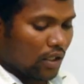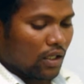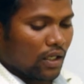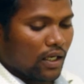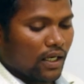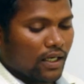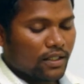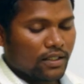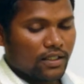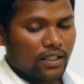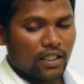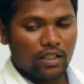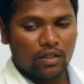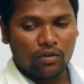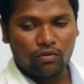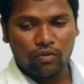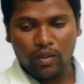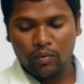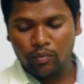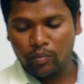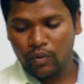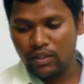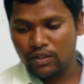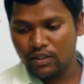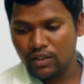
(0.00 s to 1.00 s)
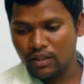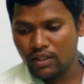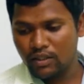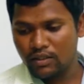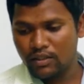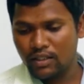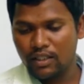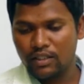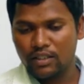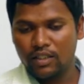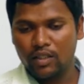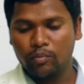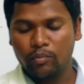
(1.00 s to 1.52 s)
Let us take one person is
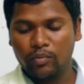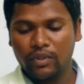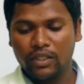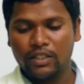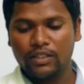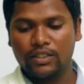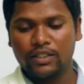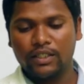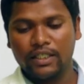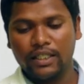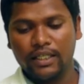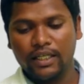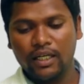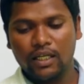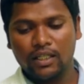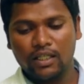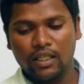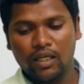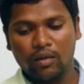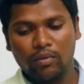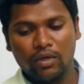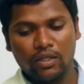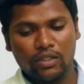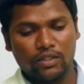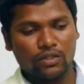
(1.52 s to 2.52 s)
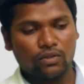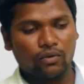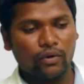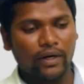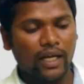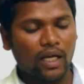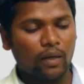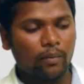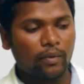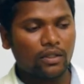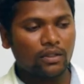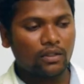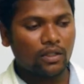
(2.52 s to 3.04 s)
there simply sitting on the bus. What
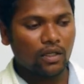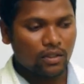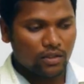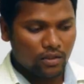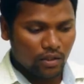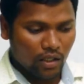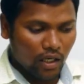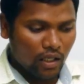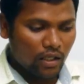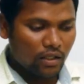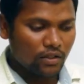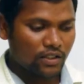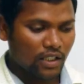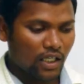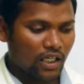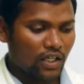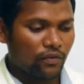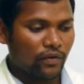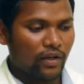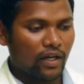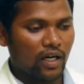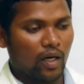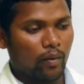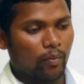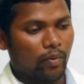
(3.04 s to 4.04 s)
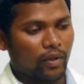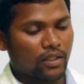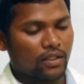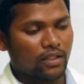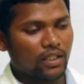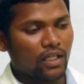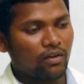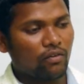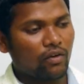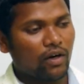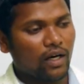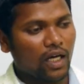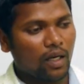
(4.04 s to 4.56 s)
happened? The sudden jerk will happen.
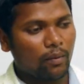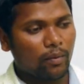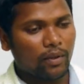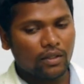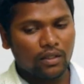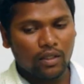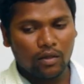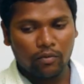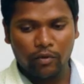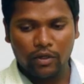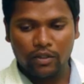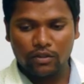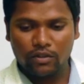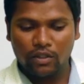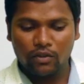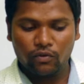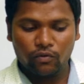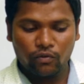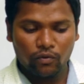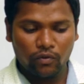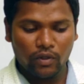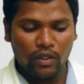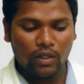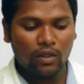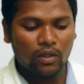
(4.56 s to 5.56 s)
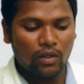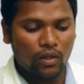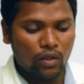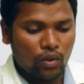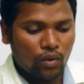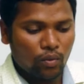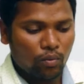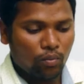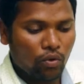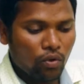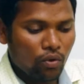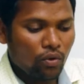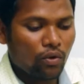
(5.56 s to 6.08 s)
Then what happened? The person will
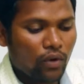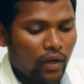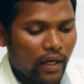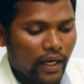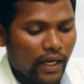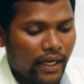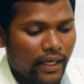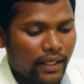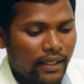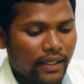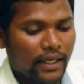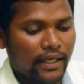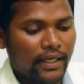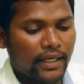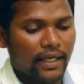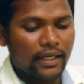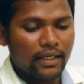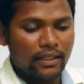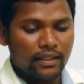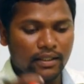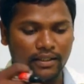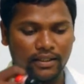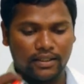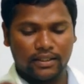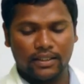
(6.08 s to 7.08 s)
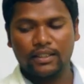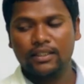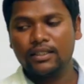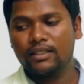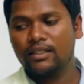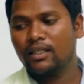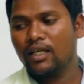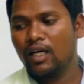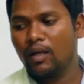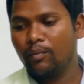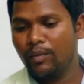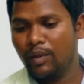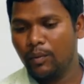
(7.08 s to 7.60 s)
move and again it is
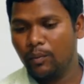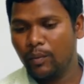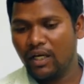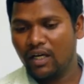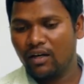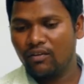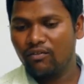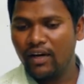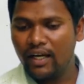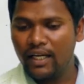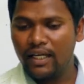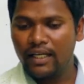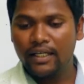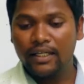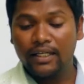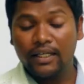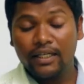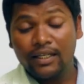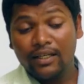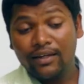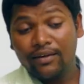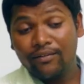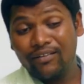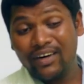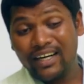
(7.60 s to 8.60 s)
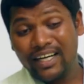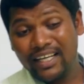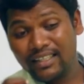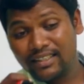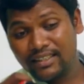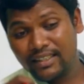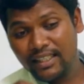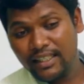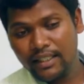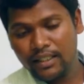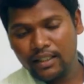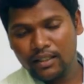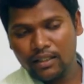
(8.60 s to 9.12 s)
coming back. Why? What I
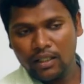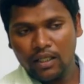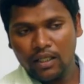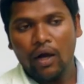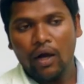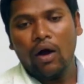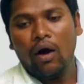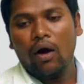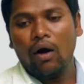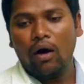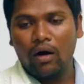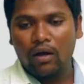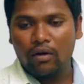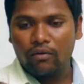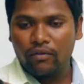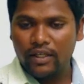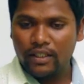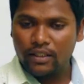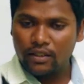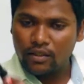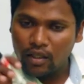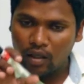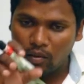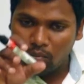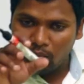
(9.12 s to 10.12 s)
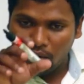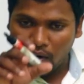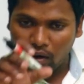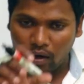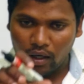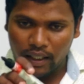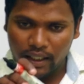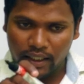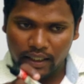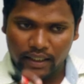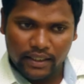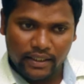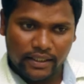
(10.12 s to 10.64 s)
said, always the
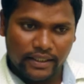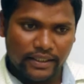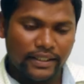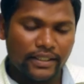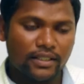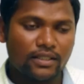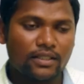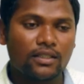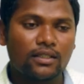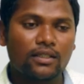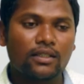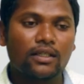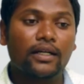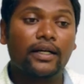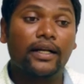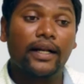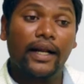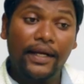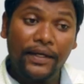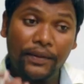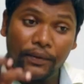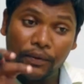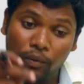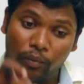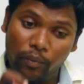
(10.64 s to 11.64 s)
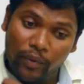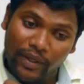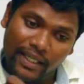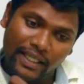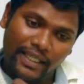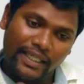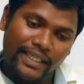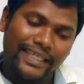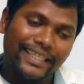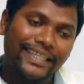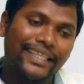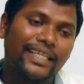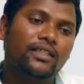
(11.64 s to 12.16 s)
body is try to
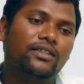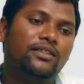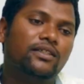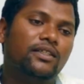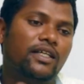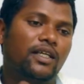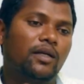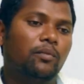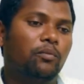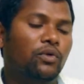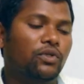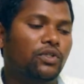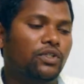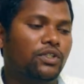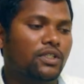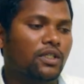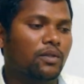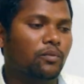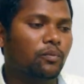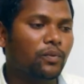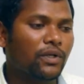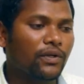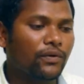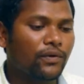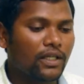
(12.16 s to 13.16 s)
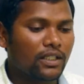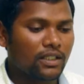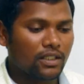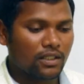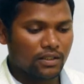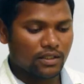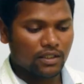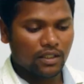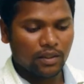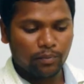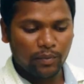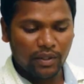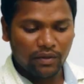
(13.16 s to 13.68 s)
be in the same position. Previously,
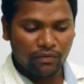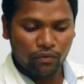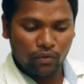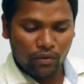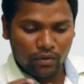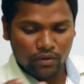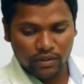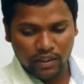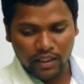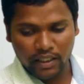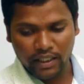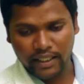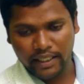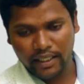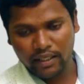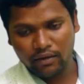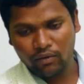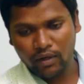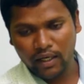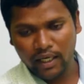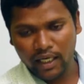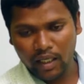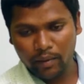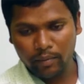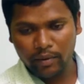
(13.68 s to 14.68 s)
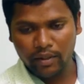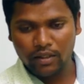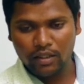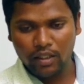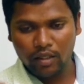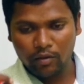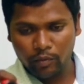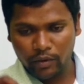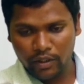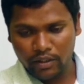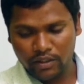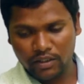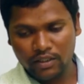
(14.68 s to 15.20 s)
see, before jerking, what happened?
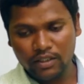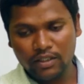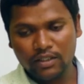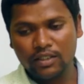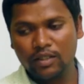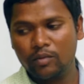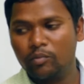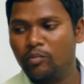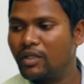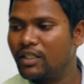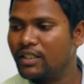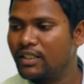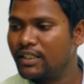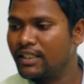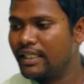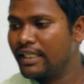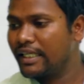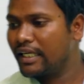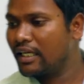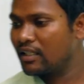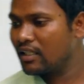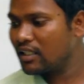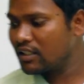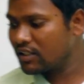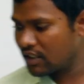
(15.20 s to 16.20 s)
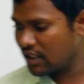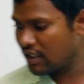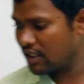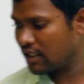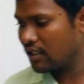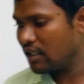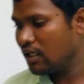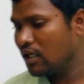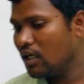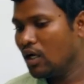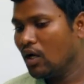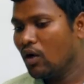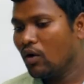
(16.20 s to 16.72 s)
The person is simply sitting on the
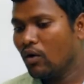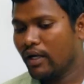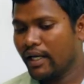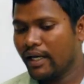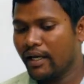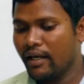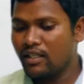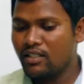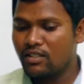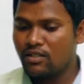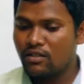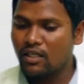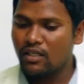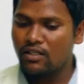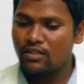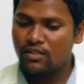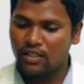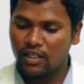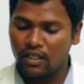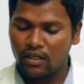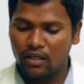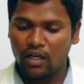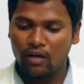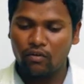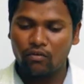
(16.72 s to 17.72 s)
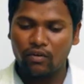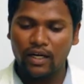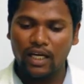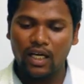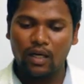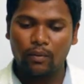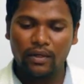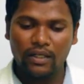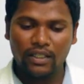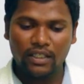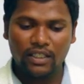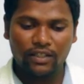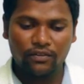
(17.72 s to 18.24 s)
chair. Okay, as soon as jerk comes, what
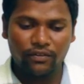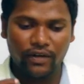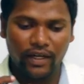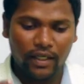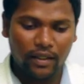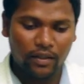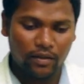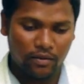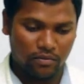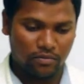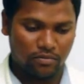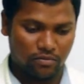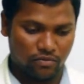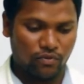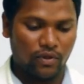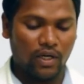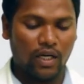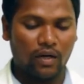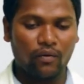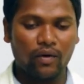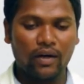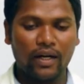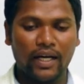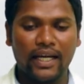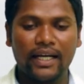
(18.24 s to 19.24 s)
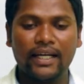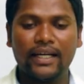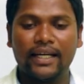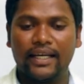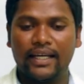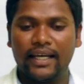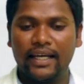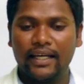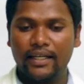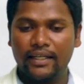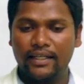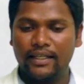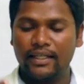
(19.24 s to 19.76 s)
happened? He went forward and
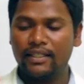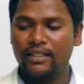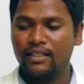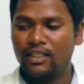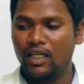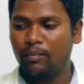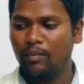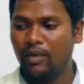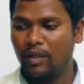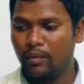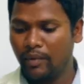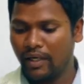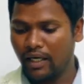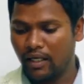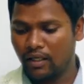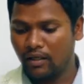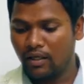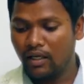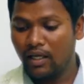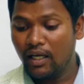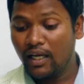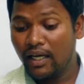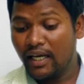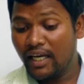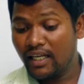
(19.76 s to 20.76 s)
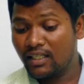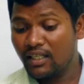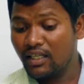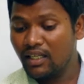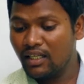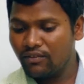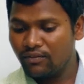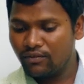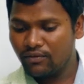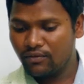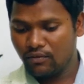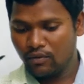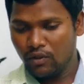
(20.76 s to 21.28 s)
again it is coming back.
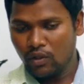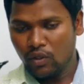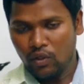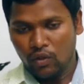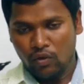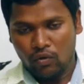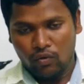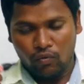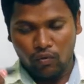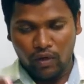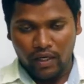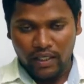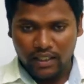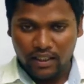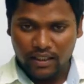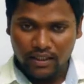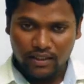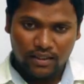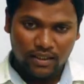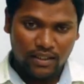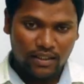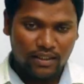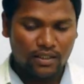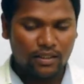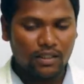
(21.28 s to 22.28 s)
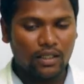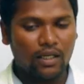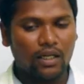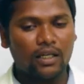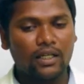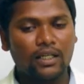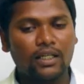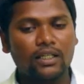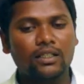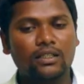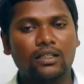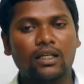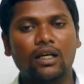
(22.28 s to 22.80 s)
Actually, what is his uh,
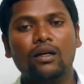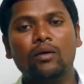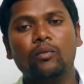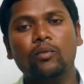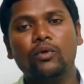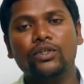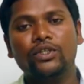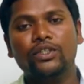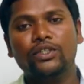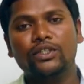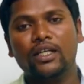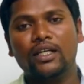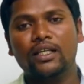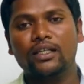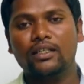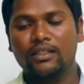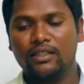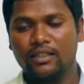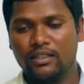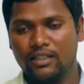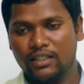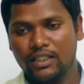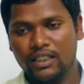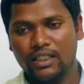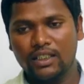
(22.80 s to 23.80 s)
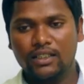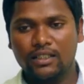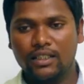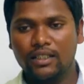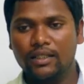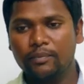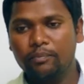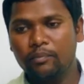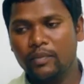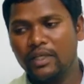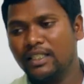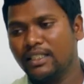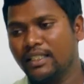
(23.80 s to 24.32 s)
initial position? He is
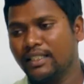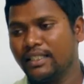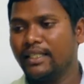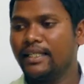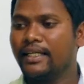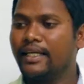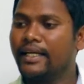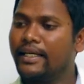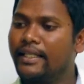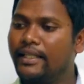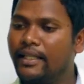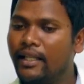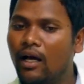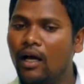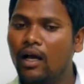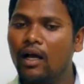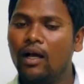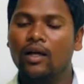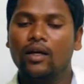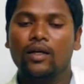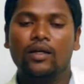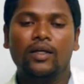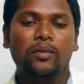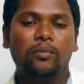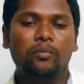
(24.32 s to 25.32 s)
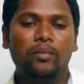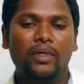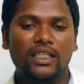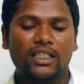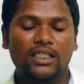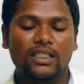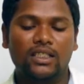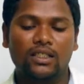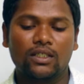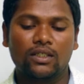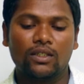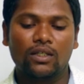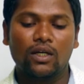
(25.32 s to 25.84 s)
simply sitting in the
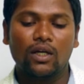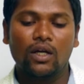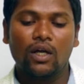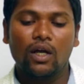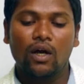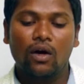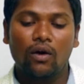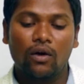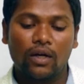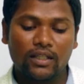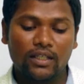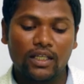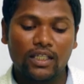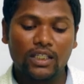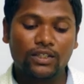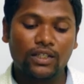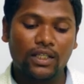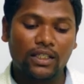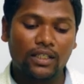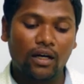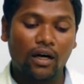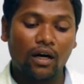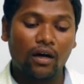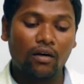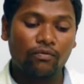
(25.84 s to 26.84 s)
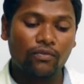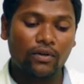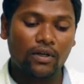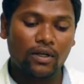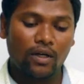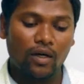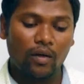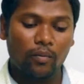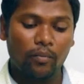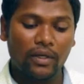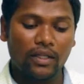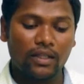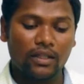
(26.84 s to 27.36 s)
bus. Okay, that's why after
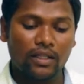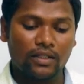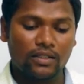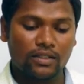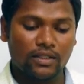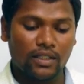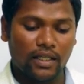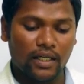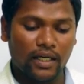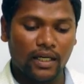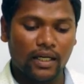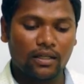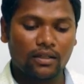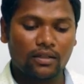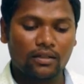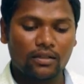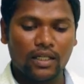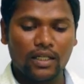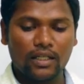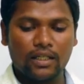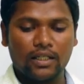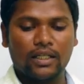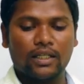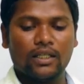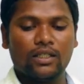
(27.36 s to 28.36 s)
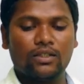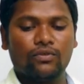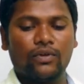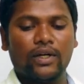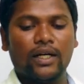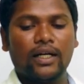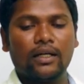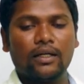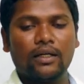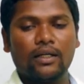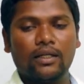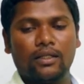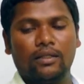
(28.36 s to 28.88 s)
coming the jerk, then it is
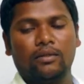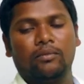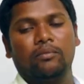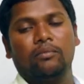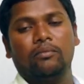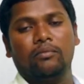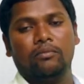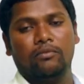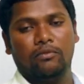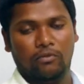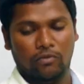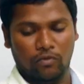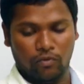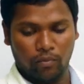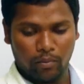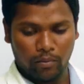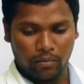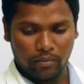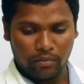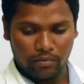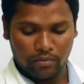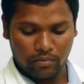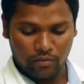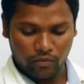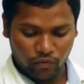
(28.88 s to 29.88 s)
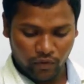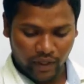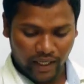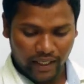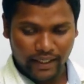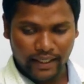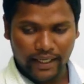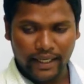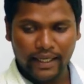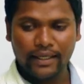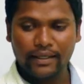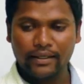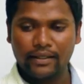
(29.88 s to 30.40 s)
went
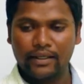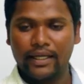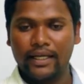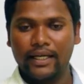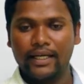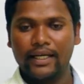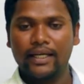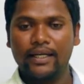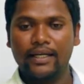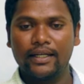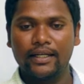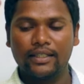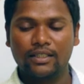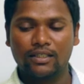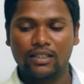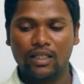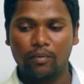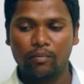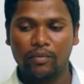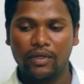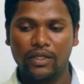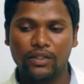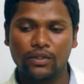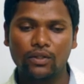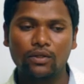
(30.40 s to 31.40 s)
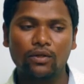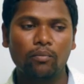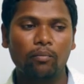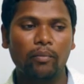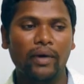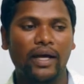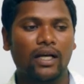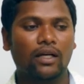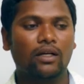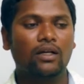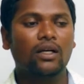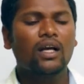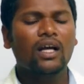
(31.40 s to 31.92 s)
front and again it is coming to
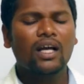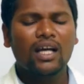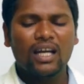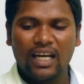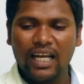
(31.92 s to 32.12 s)
back.